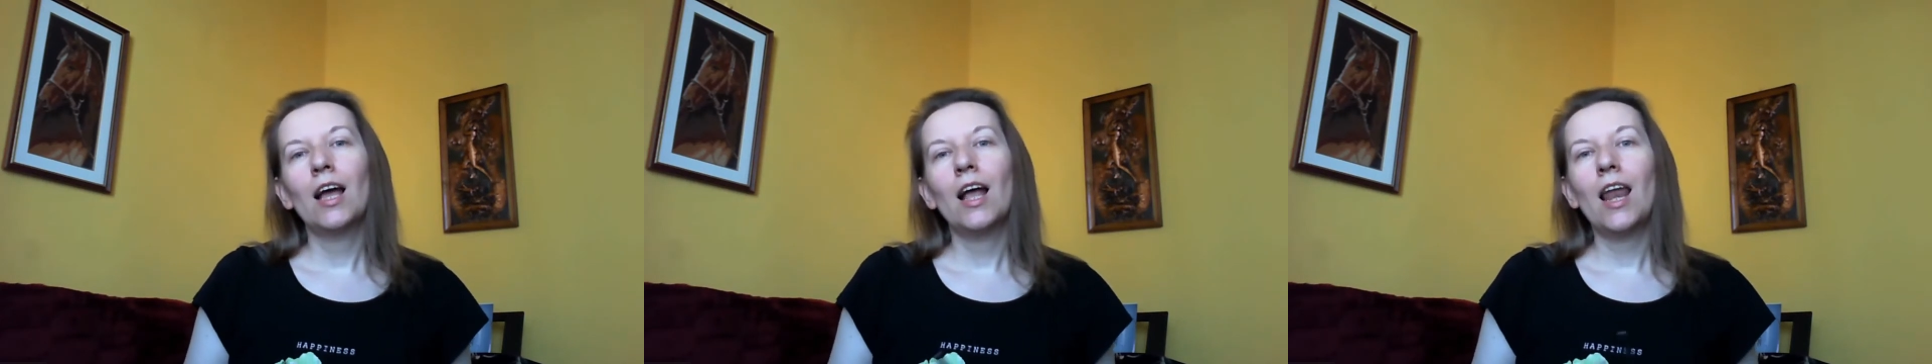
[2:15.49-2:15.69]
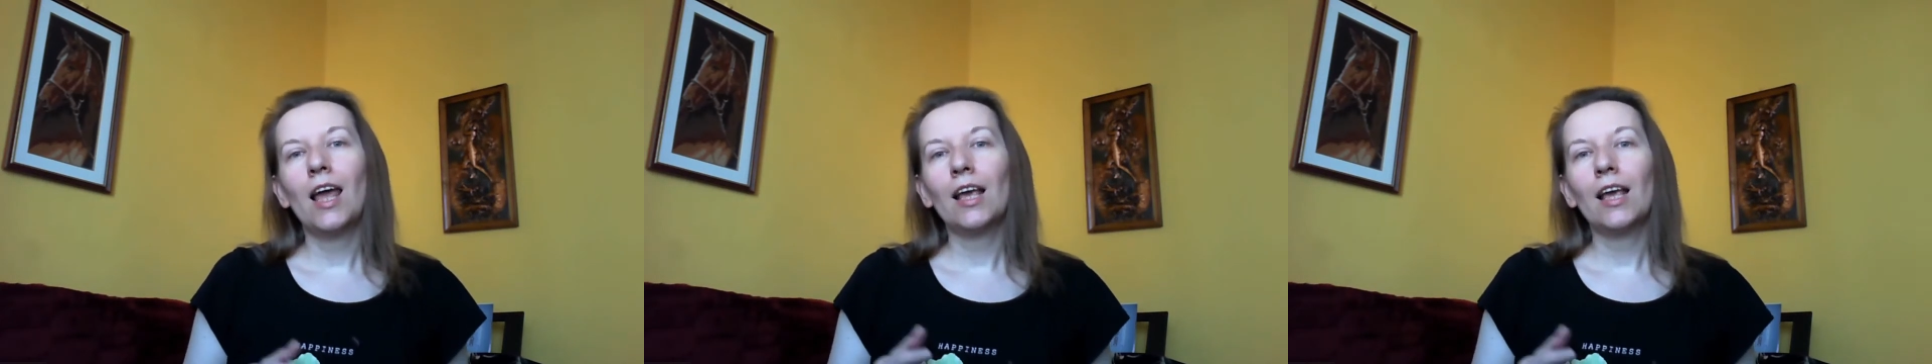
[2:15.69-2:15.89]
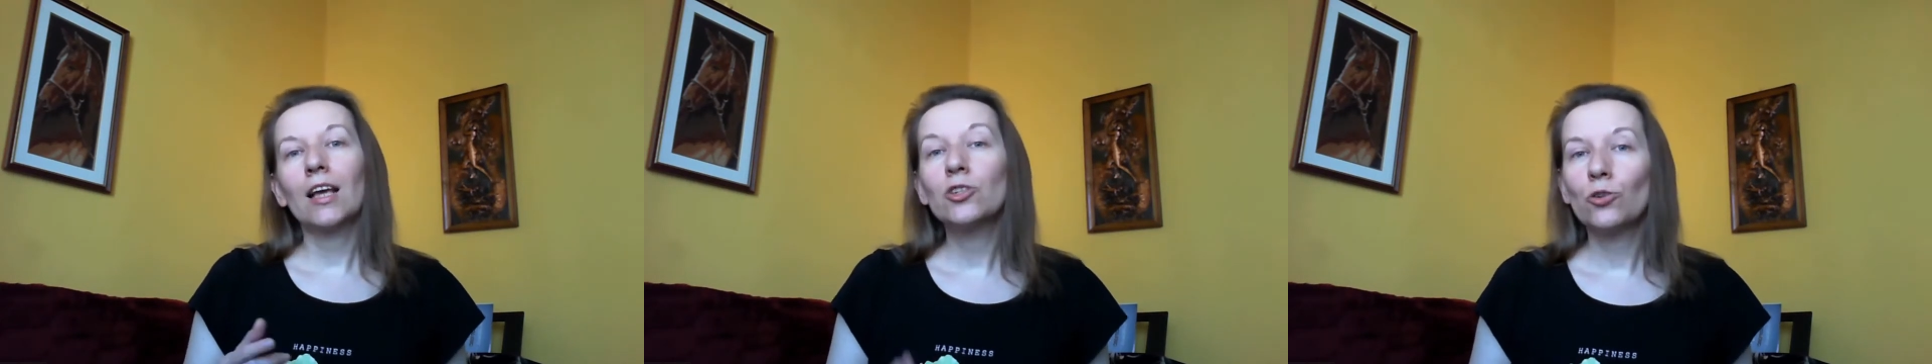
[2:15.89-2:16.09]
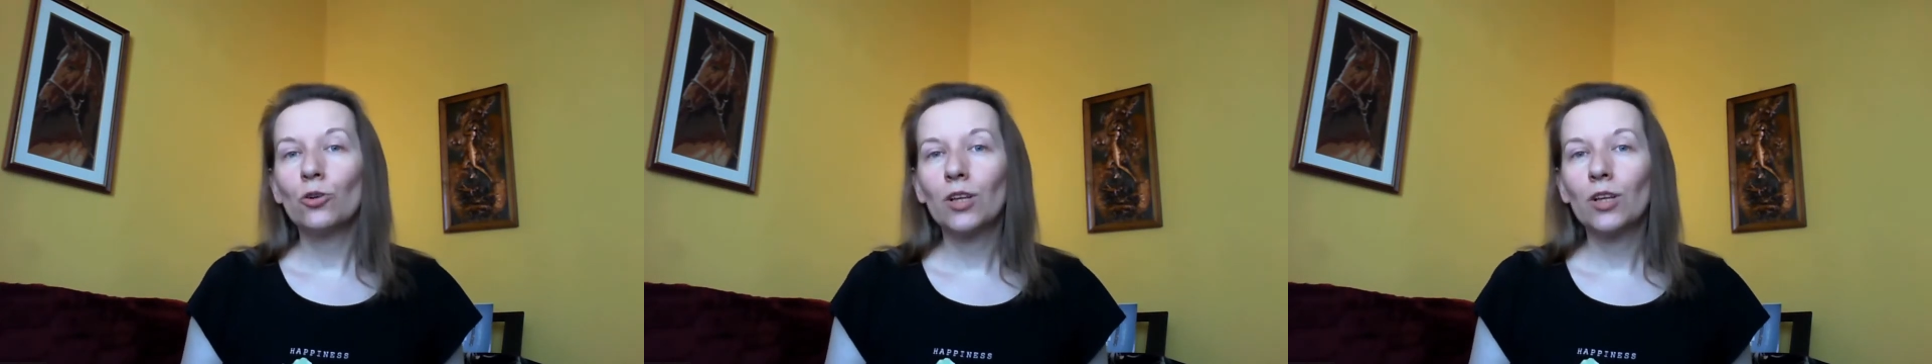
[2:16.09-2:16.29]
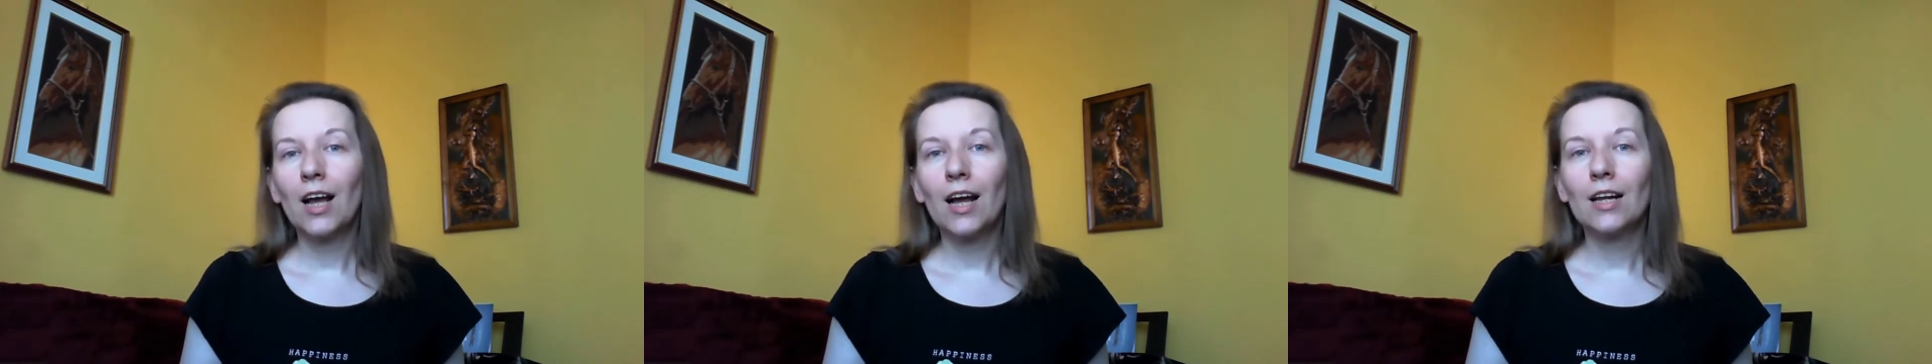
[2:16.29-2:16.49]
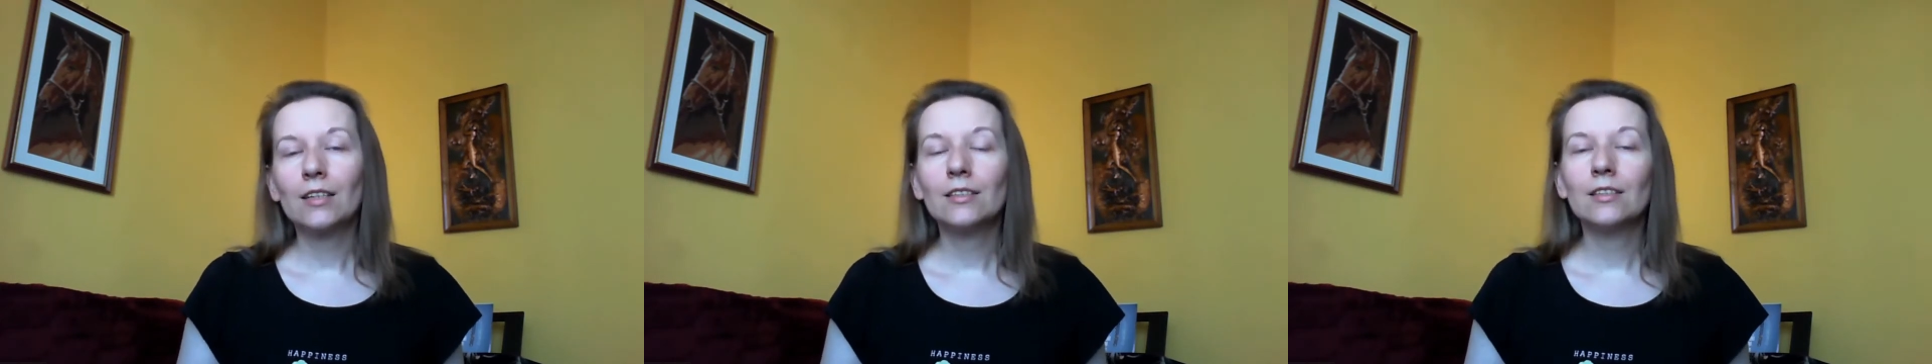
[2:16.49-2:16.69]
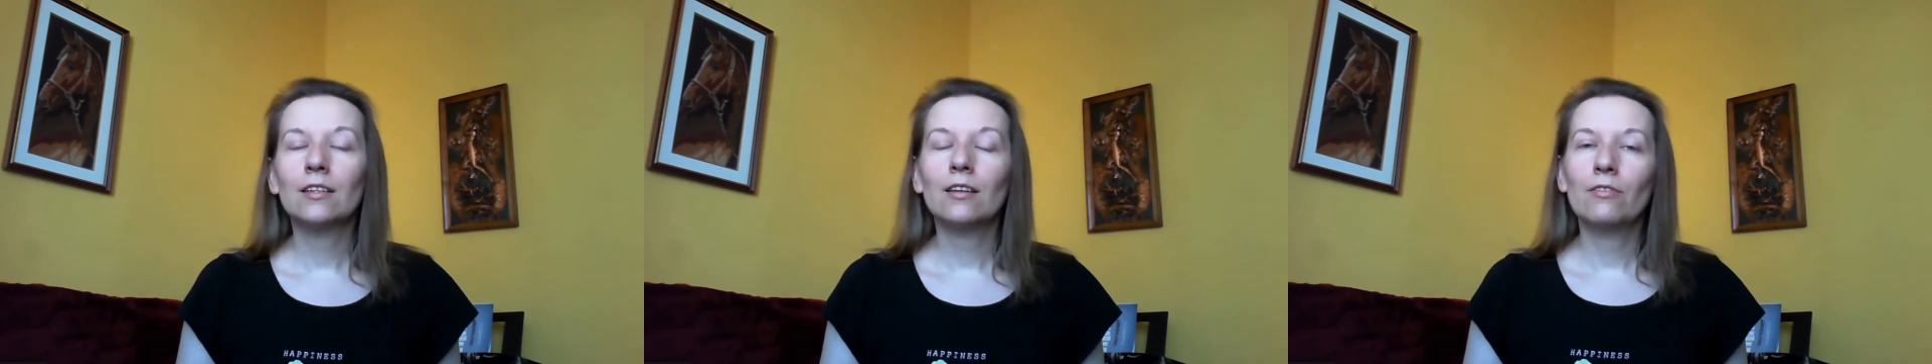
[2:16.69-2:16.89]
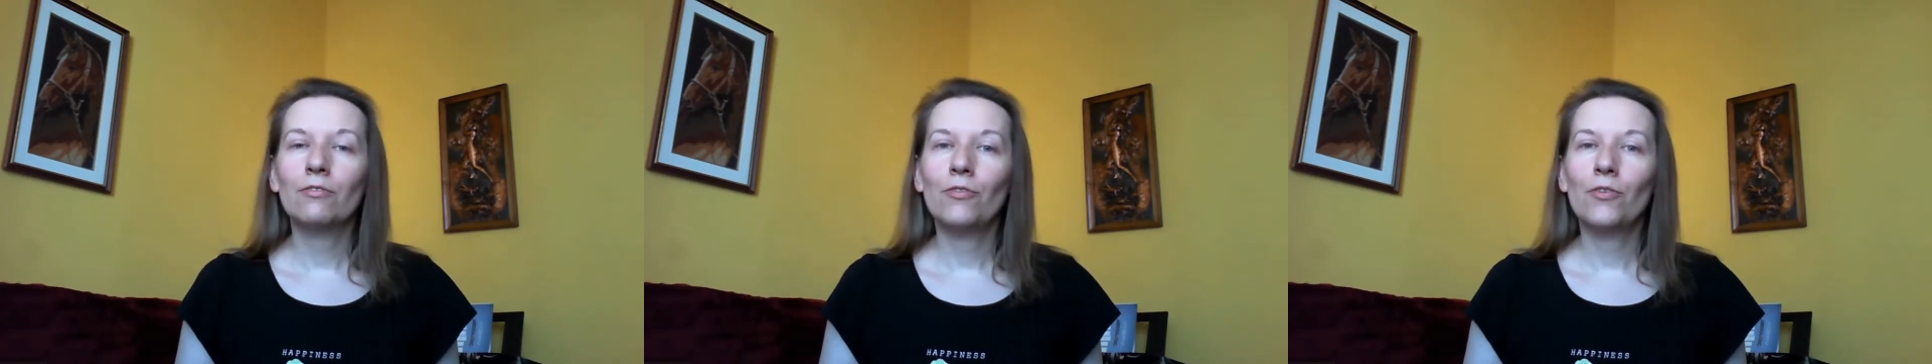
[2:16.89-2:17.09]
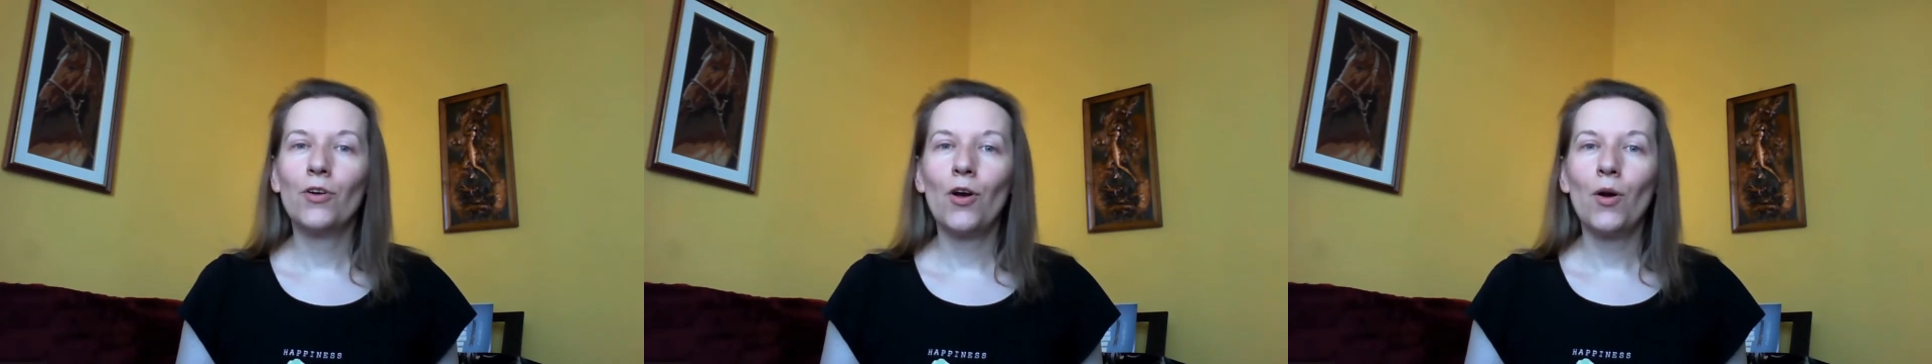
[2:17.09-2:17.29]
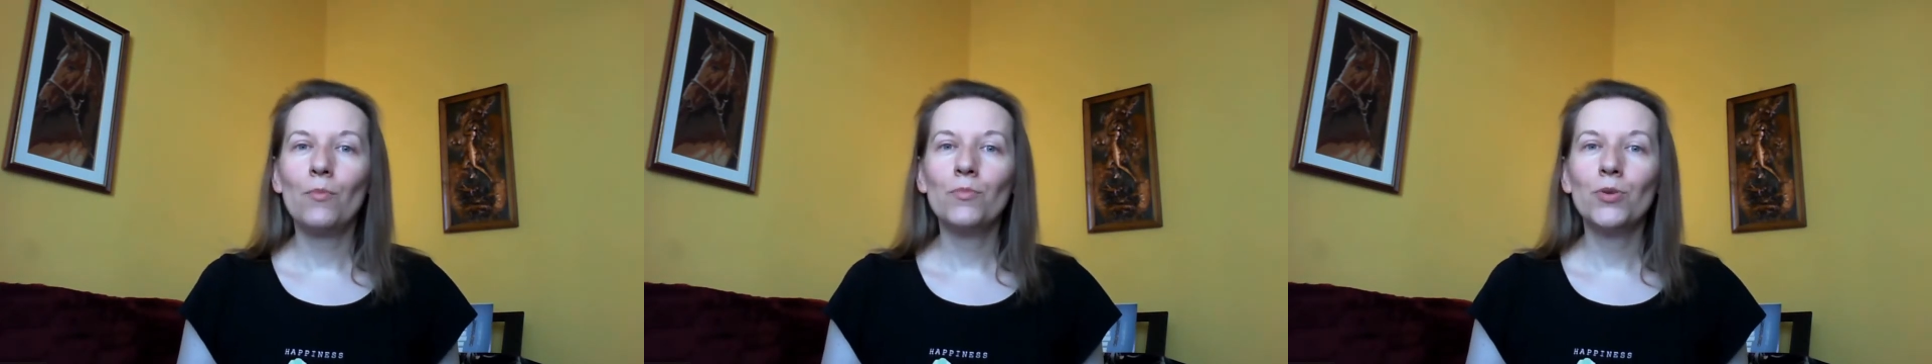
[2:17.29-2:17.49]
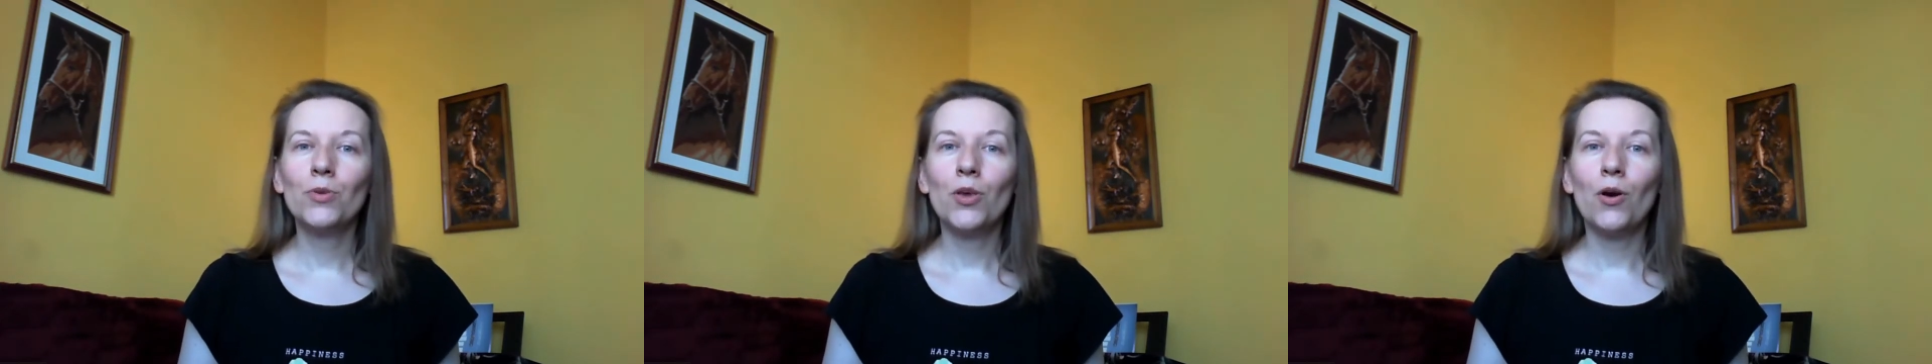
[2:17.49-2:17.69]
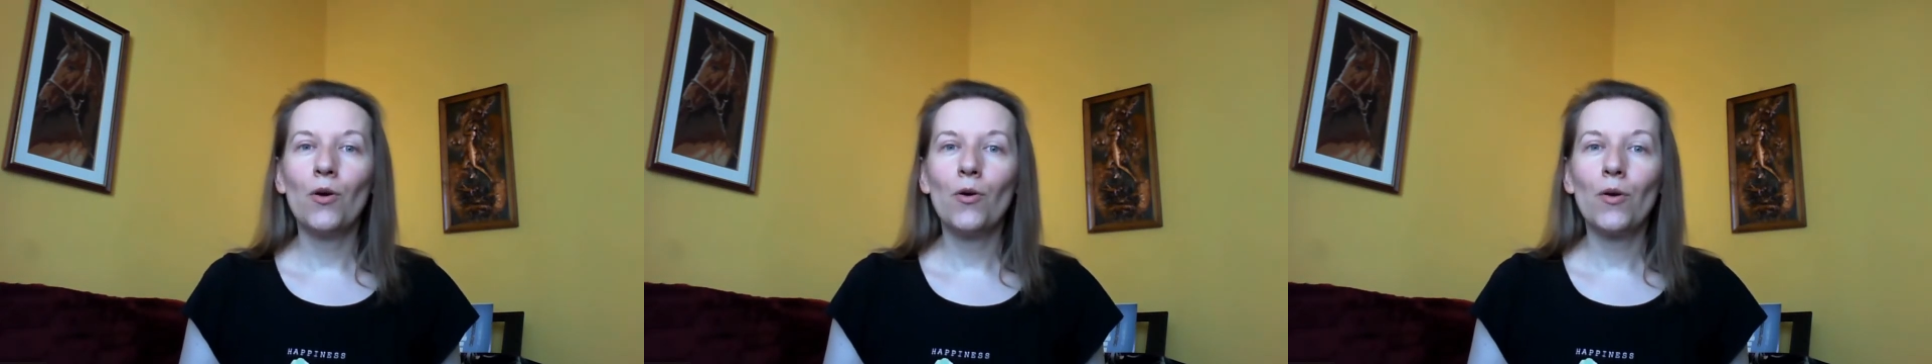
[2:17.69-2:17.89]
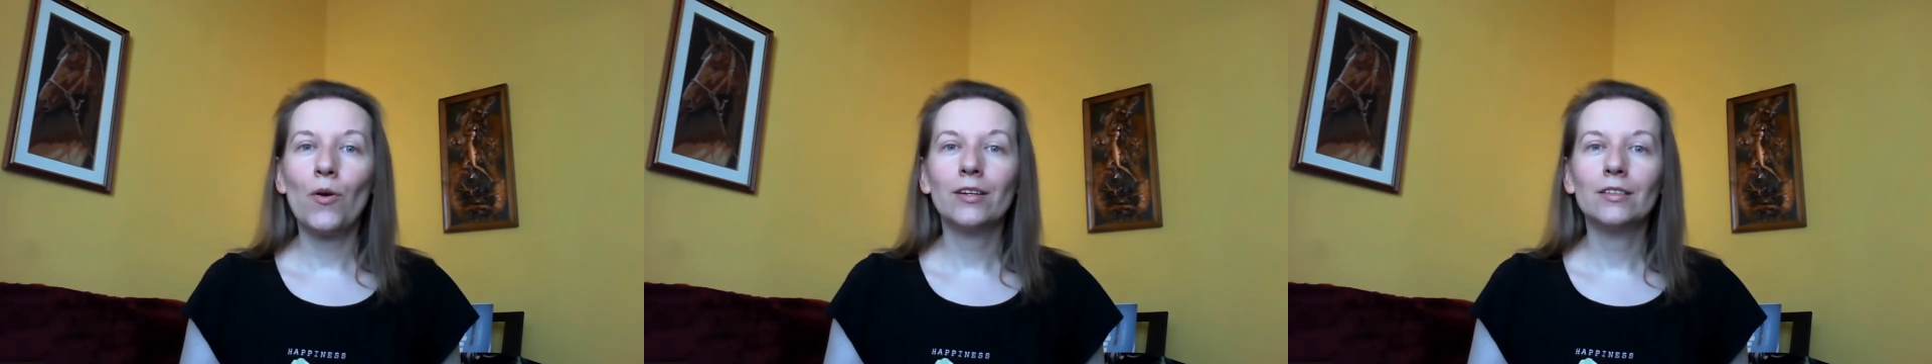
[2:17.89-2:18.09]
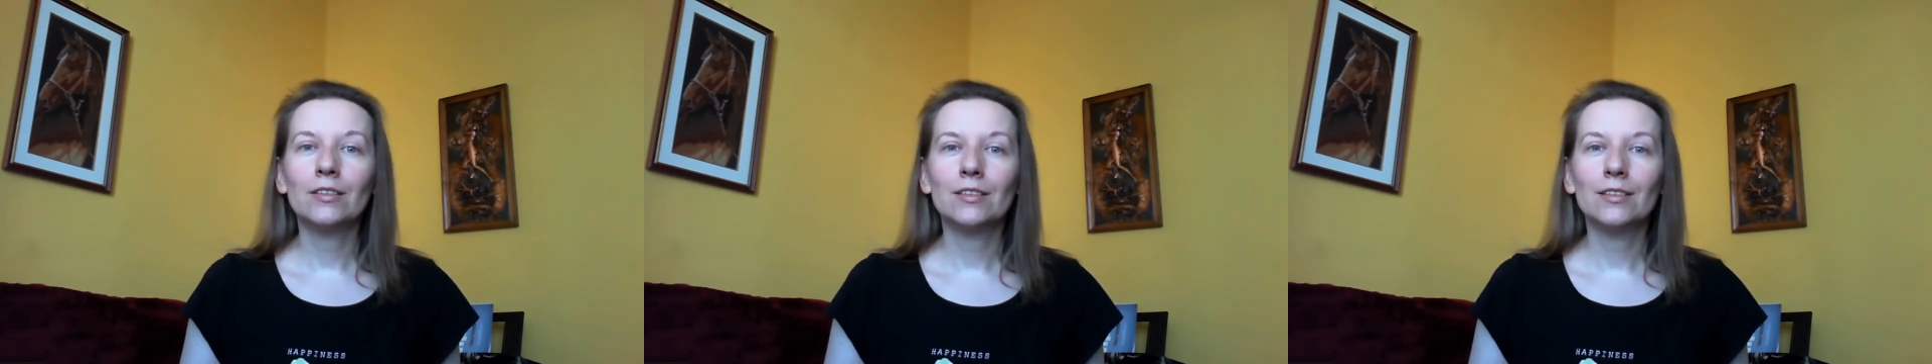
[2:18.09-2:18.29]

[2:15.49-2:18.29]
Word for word: like shortcuts from your